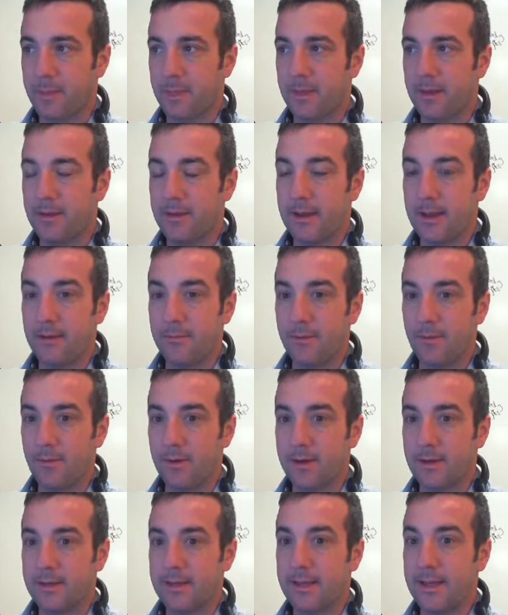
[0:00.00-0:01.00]
And now we
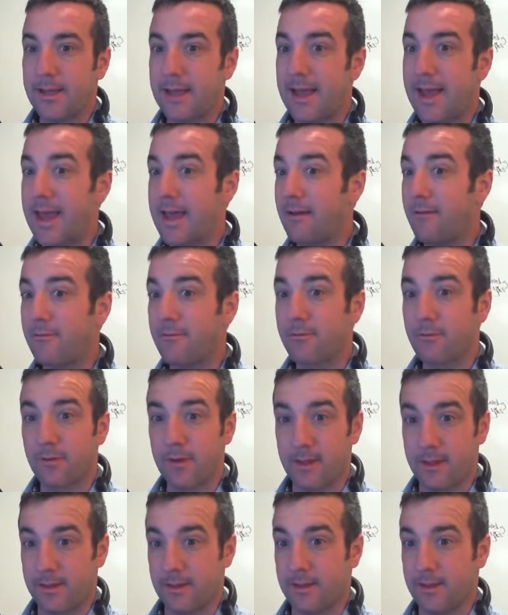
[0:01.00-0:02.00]
want to take
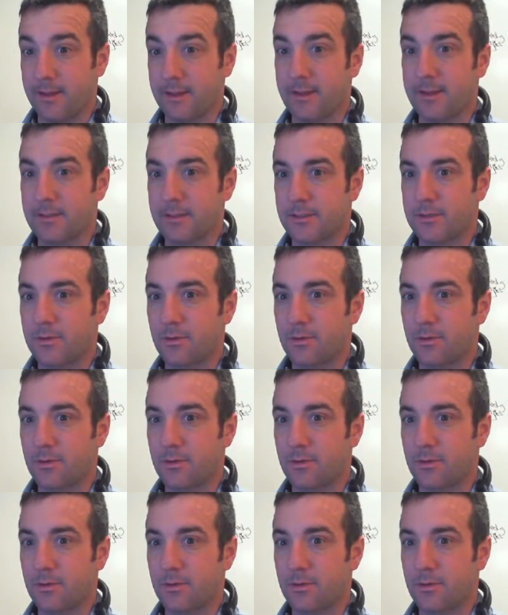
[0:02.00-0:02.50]
everything and